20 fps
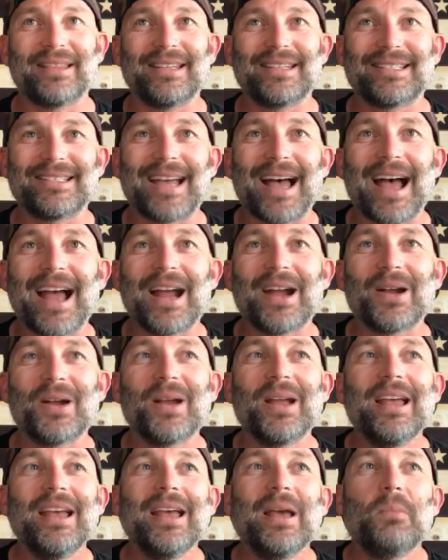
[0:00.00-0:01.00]
this
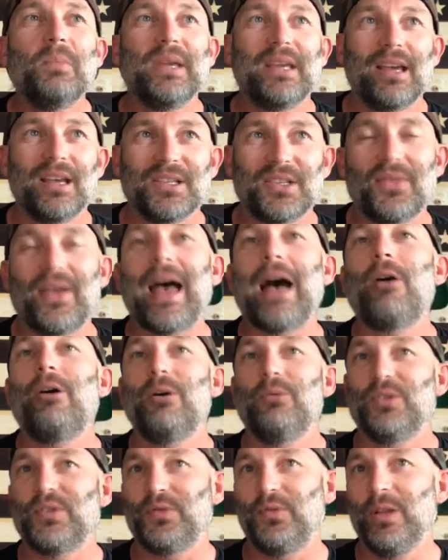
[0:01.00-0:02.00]
tire because of how I
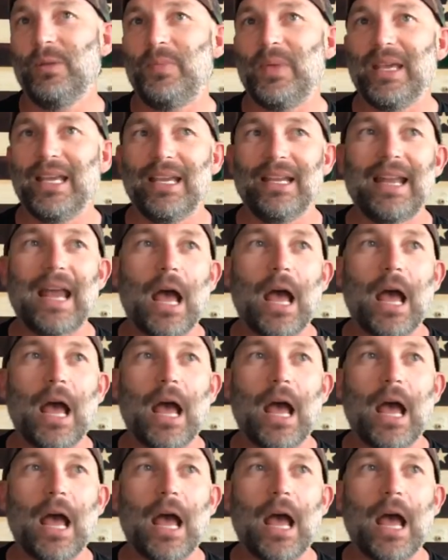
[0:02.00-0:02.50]
was flipping it.